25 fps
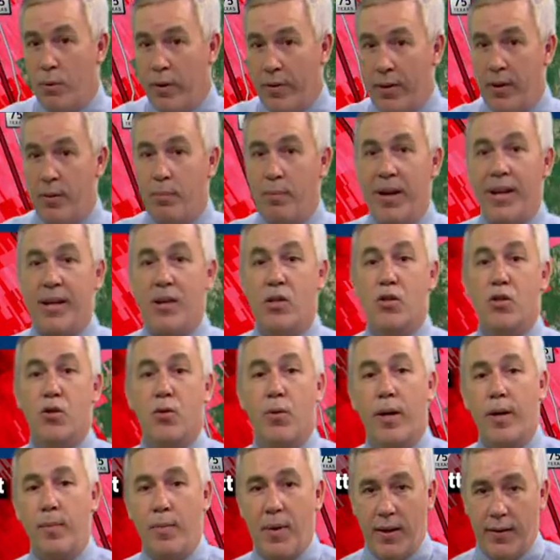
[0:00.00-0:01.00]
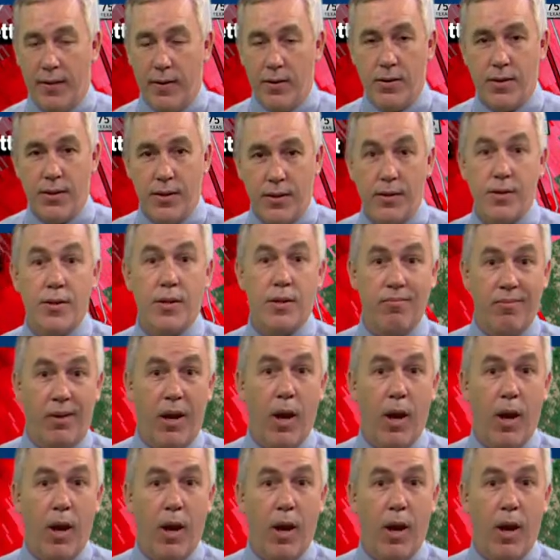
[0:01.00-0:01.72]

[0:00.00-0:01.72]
with it being streaming, there's a